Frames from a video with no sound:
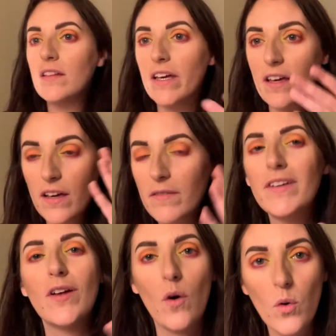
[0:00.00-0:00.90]
like, you
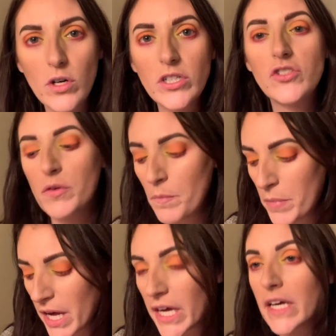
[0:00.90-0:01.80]
know, orange,
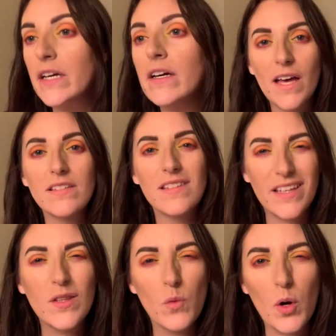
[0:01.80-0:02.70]
pink as
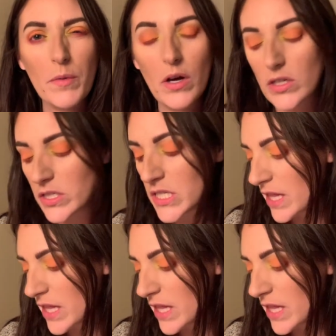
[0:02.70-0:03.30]
like the warm colors.